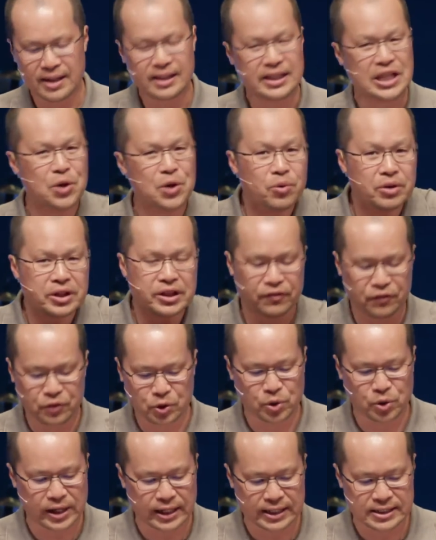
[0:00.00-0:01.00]
They will give
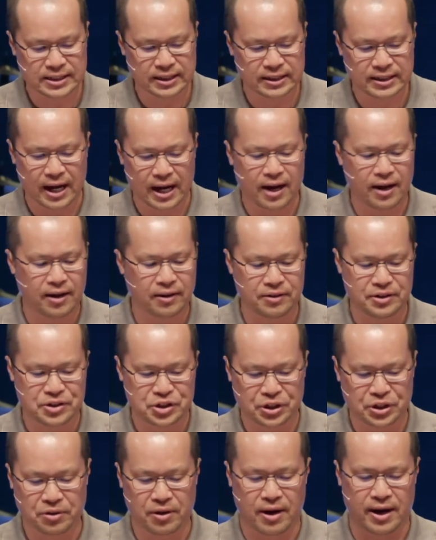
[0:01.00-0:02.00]
credit to God or
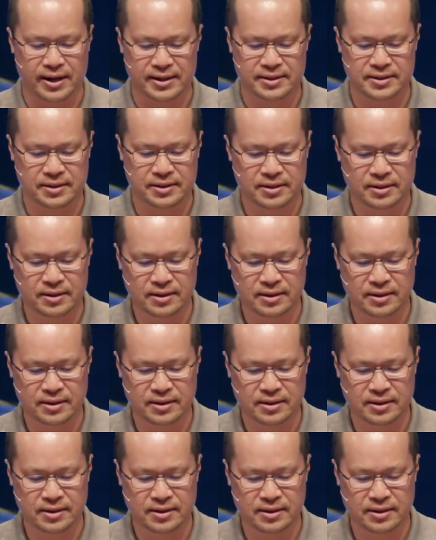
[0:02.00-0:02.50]
to Christ.